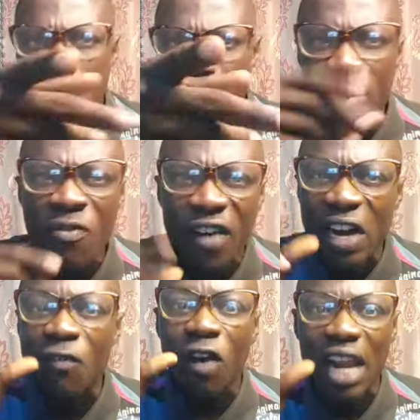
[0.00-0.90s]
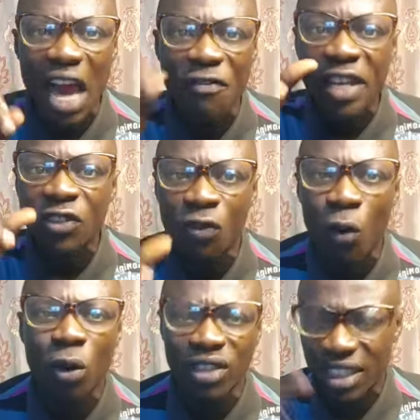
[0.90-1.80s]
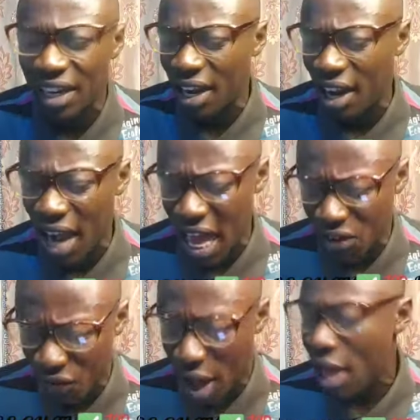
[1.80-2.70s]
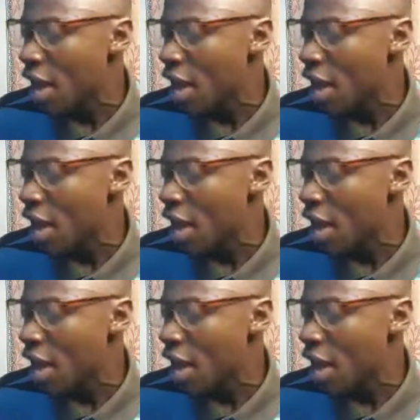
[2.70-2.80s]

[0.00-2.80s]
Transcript: A bit of a friend for life is for what? Life.